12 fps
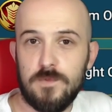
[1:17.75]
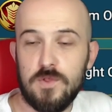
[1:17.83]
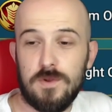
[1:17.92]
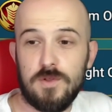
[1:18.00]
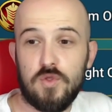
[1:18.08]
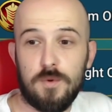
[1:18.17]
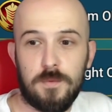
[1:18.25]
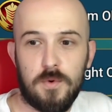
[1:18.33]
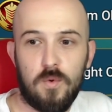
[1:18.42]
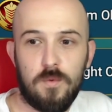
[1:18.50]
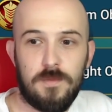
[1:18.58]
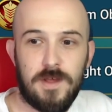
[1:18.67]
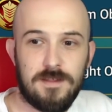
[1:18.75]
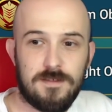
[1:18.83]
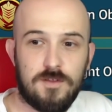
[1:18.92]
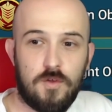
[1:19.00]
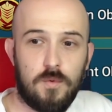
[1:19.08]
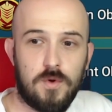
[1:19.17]
So on a double, that's
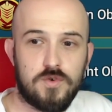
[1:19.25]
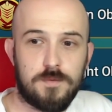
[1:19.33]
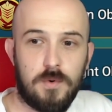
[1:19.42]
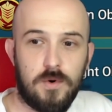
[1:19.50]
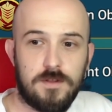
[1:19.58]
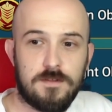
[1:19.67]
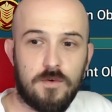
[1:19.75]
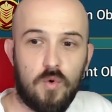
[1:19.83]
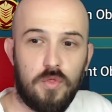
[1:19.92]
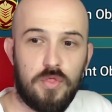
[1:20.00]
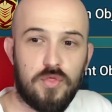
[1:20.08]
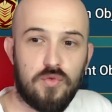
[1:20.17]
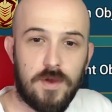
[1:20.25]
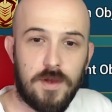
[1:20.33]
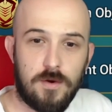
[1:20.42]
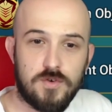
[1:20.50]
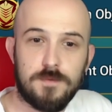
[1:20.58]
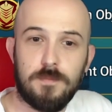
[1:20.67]
200 points or
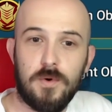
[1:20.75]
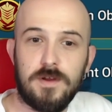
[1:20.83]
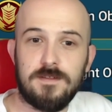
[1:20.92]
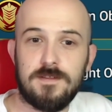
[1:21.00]
300 points,